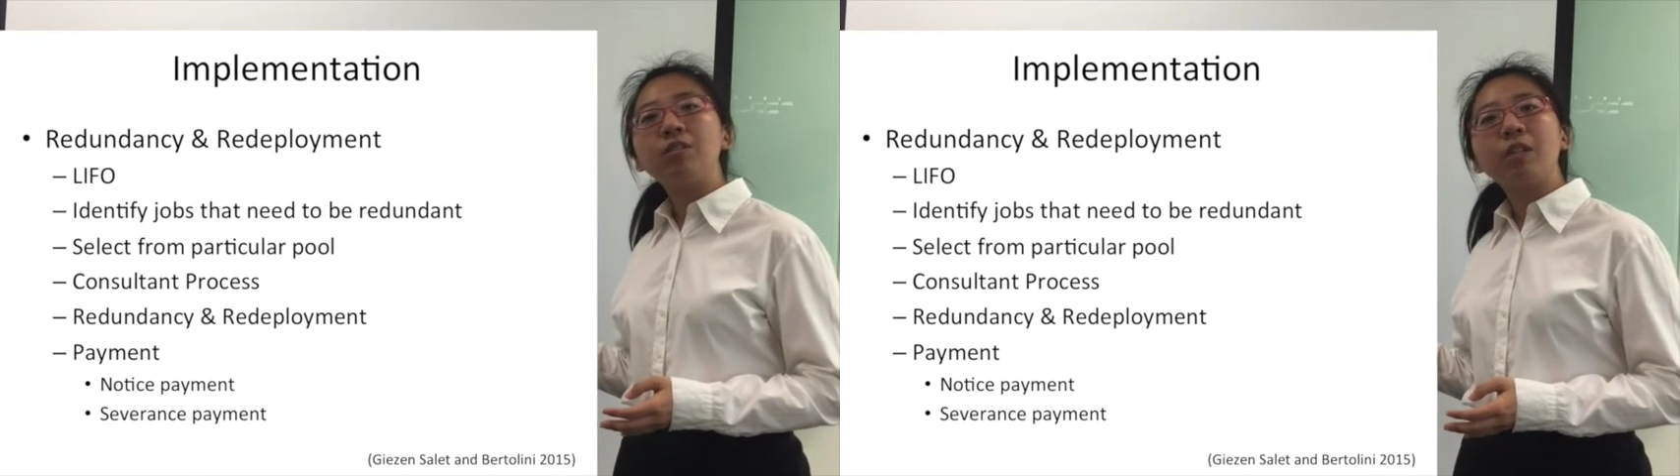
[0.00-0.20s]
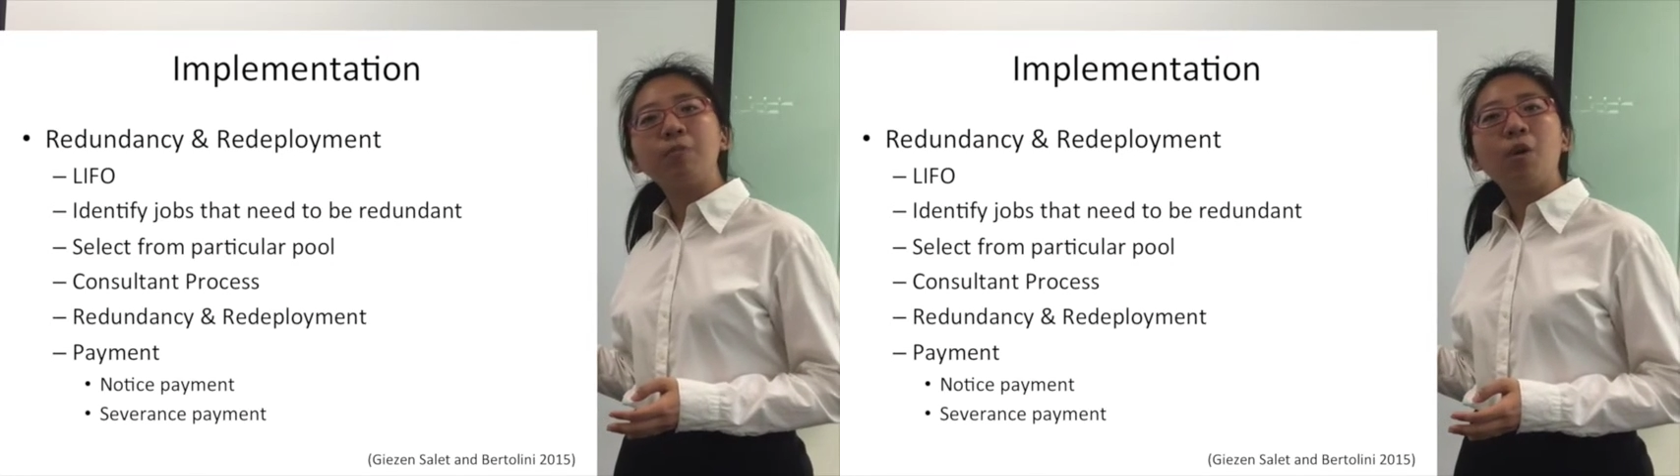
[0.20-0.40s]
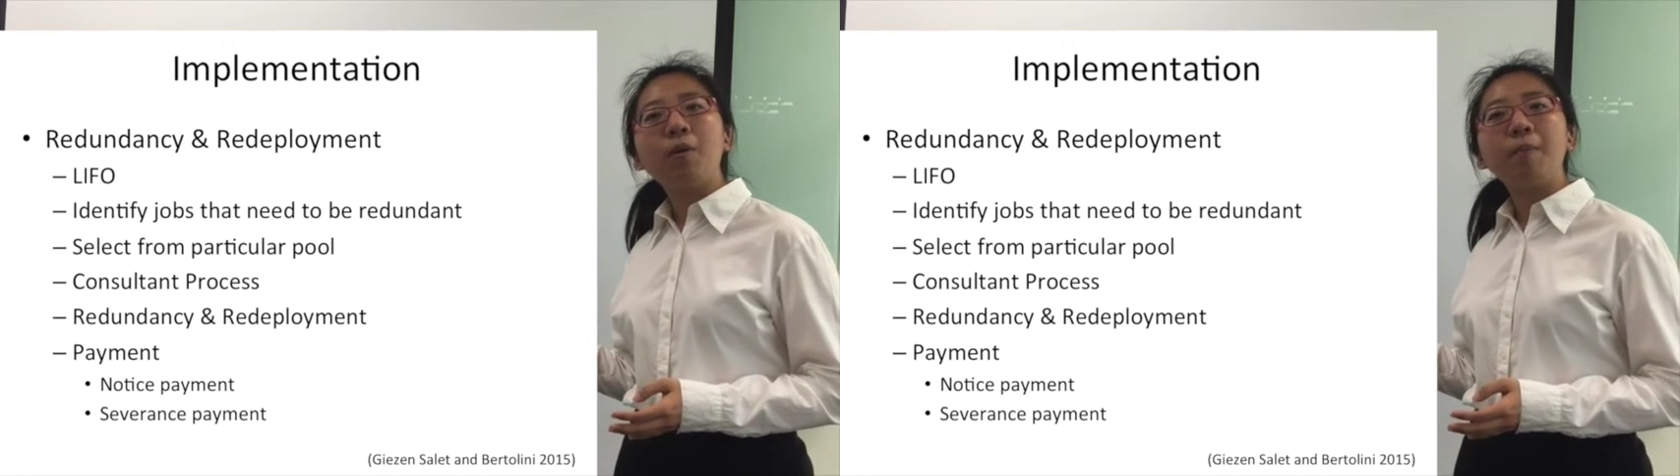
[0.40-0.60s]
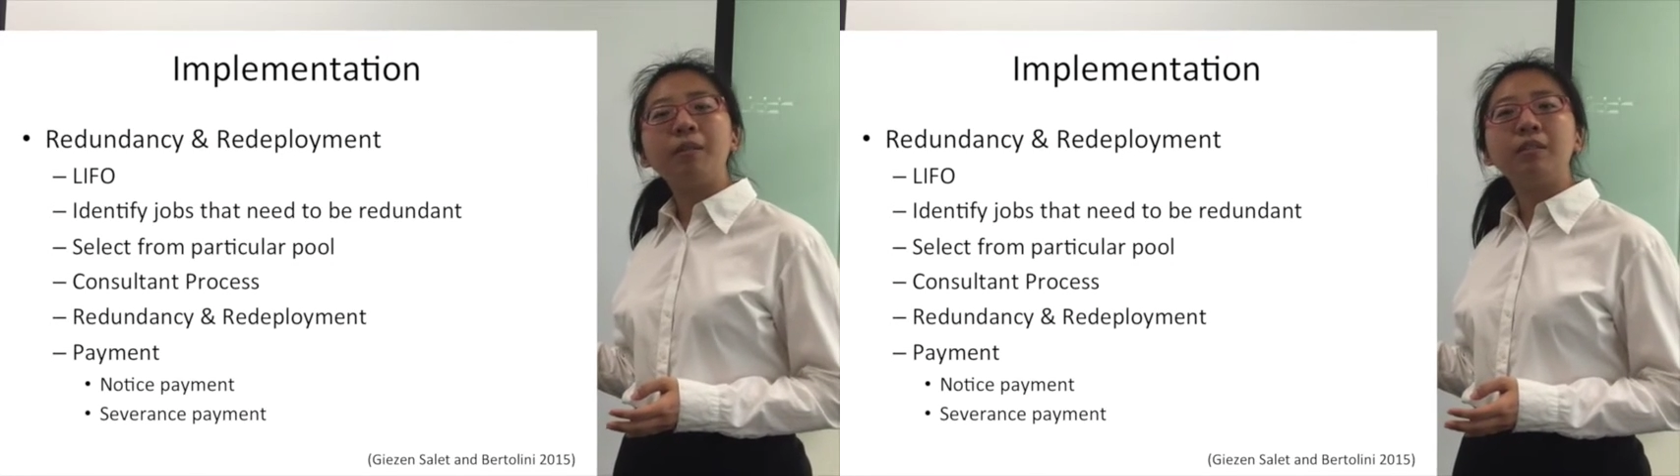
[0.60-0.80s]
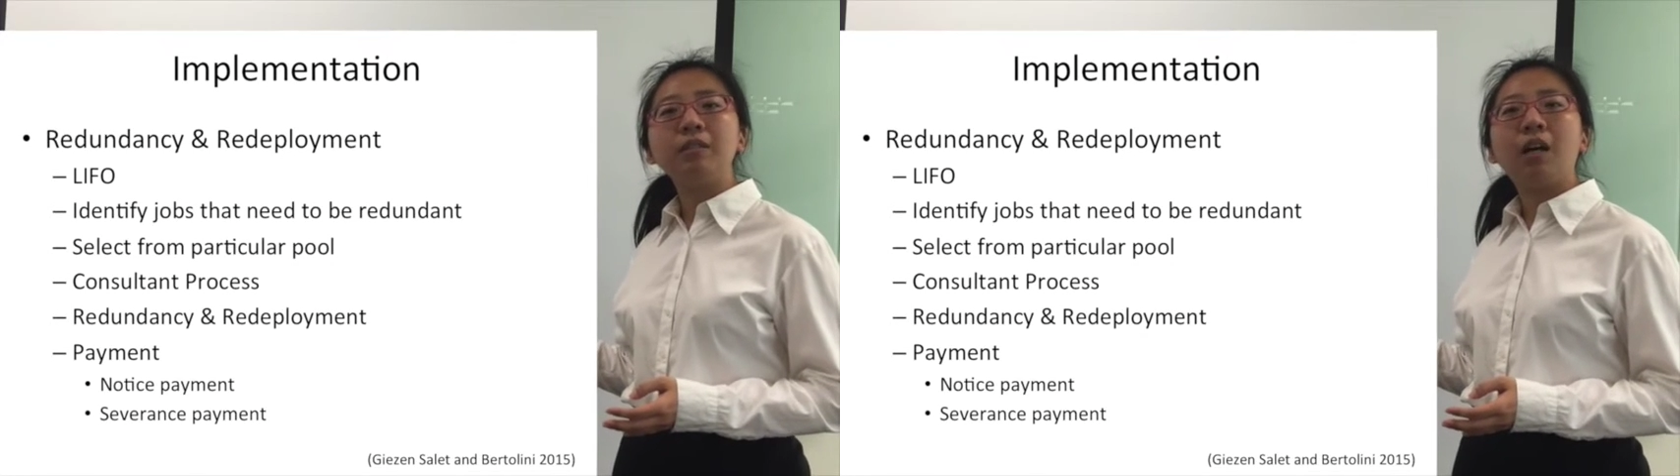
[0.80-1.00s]

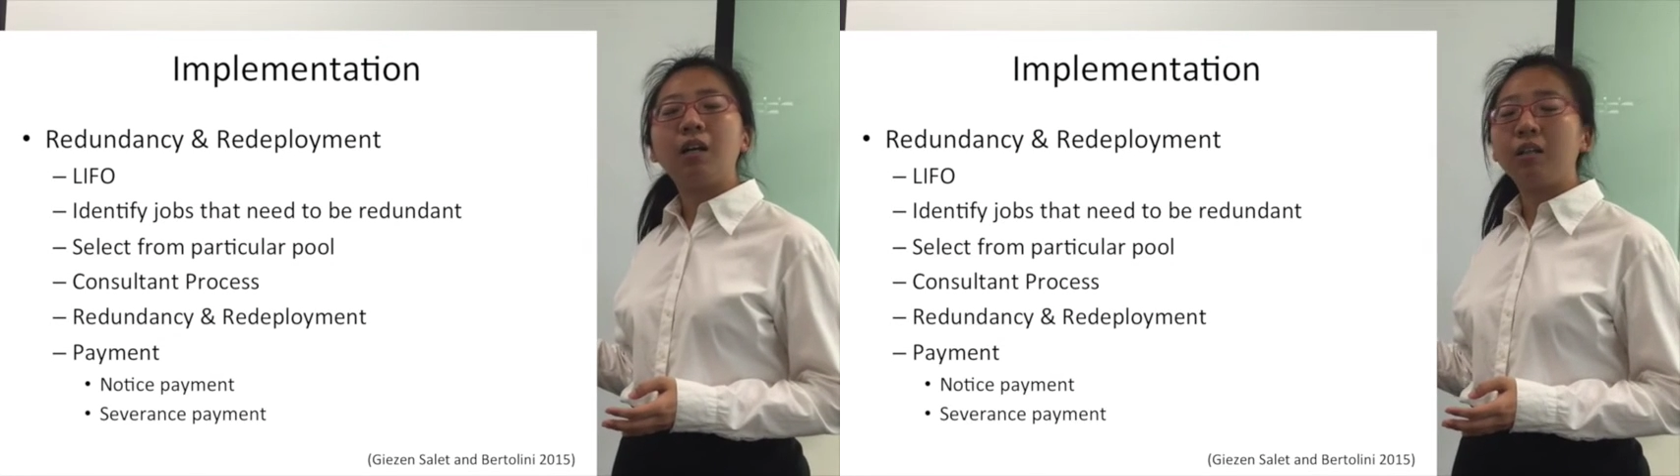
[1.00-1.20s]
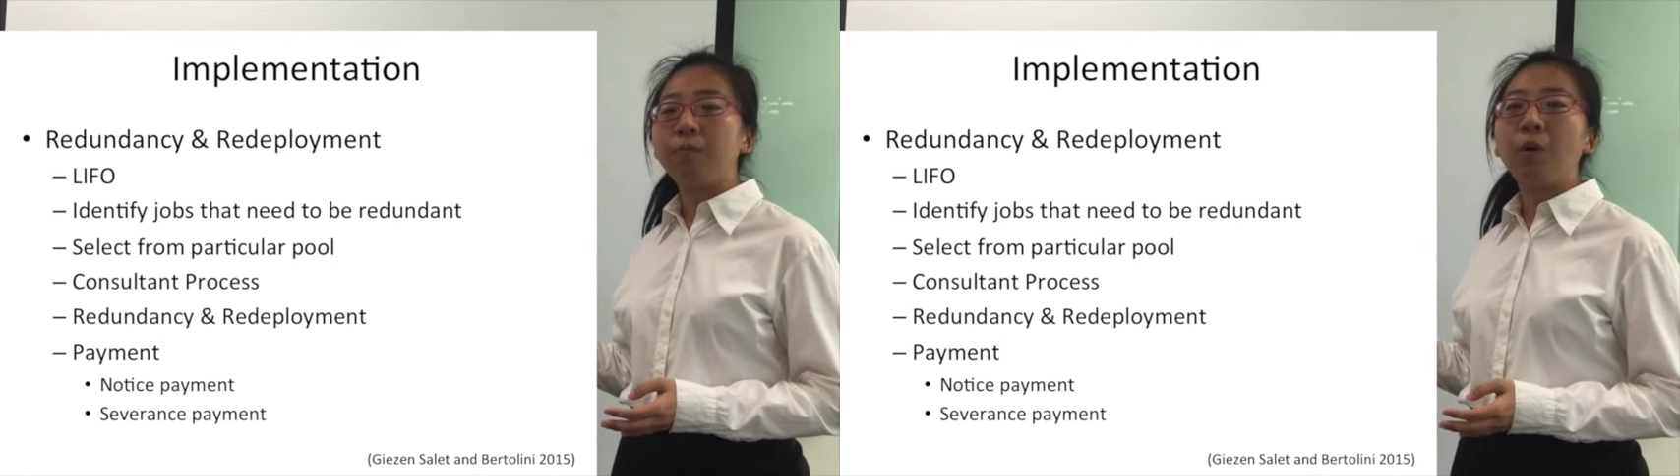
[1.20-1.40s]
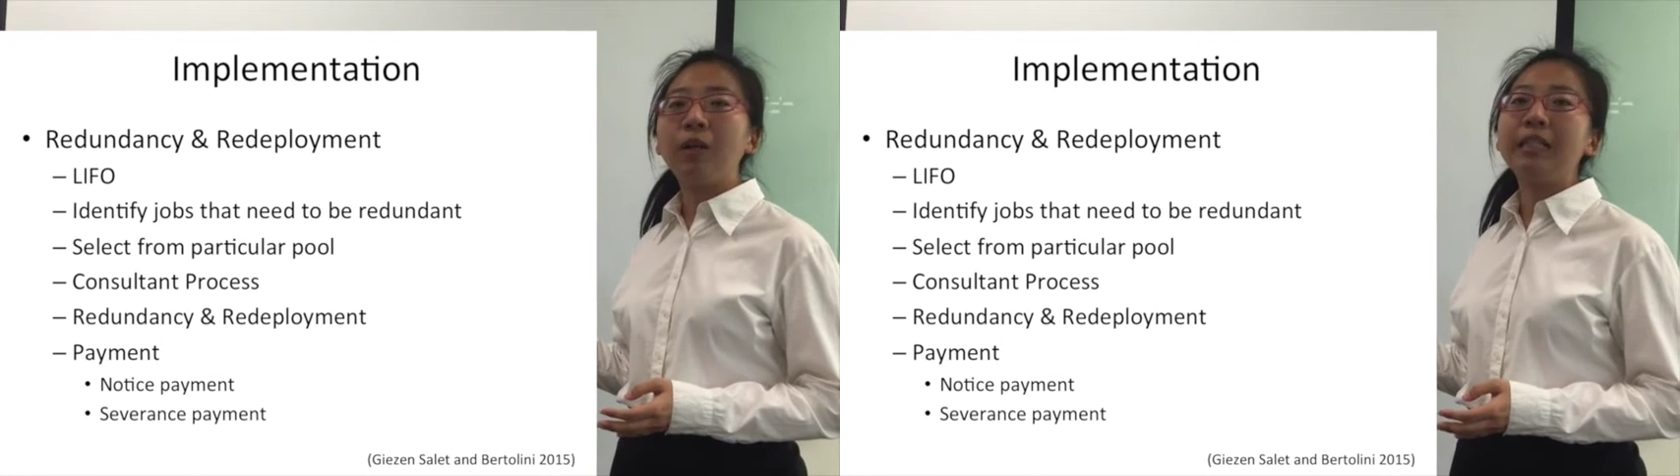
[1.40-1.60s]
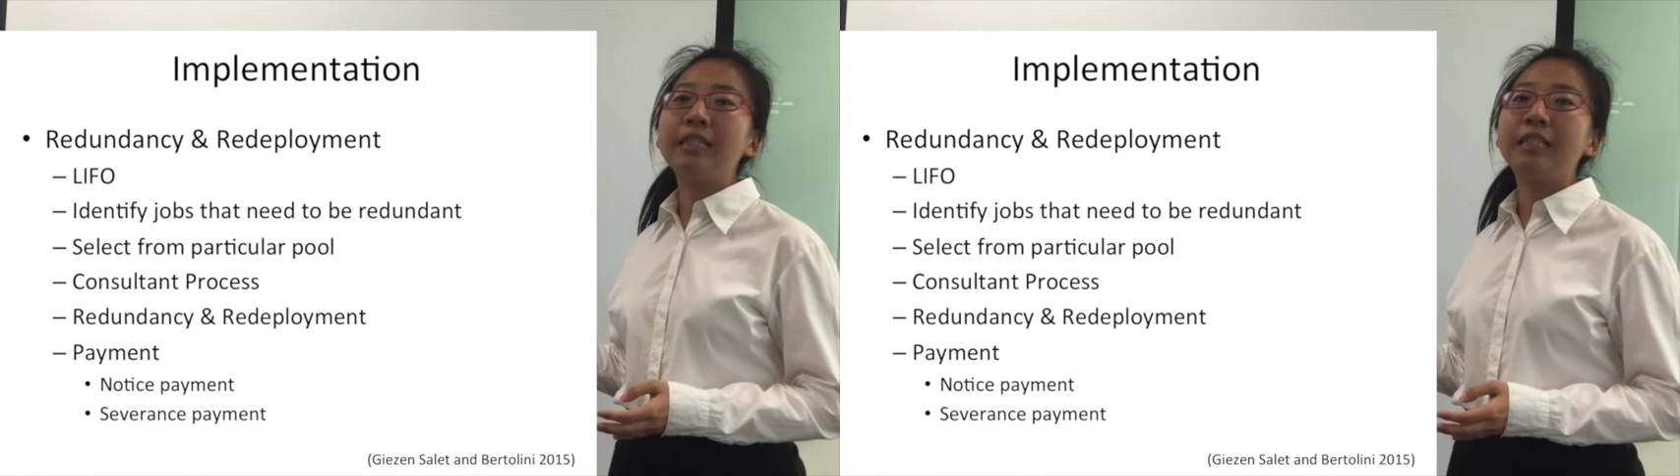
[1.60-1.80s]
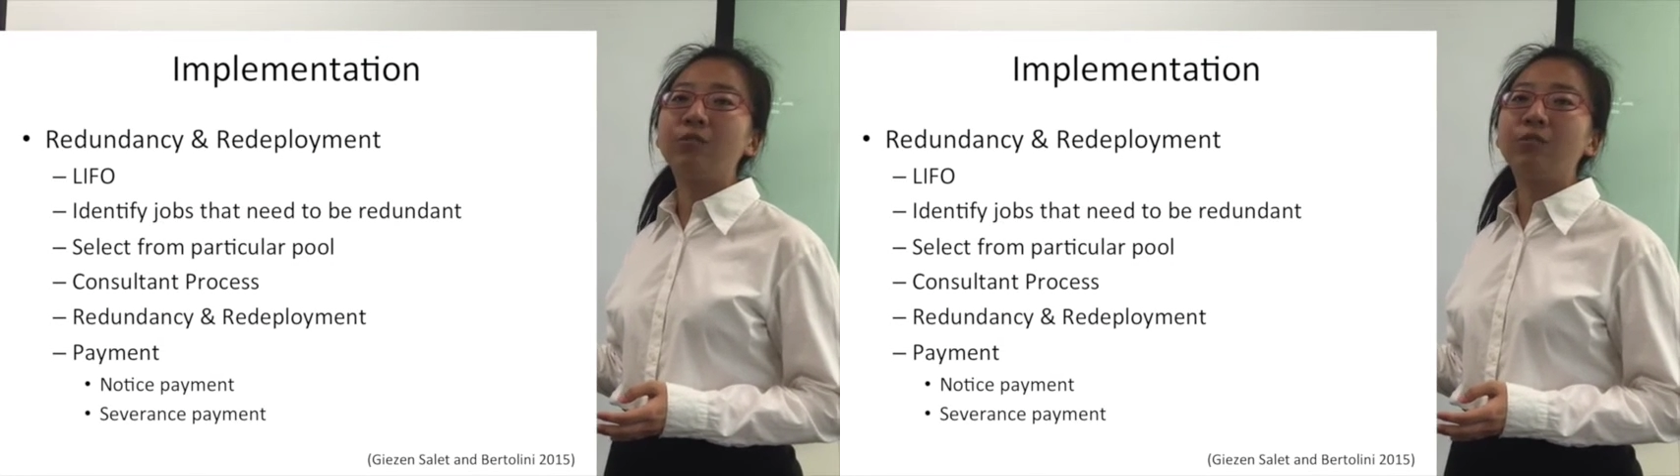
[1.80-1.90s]
employees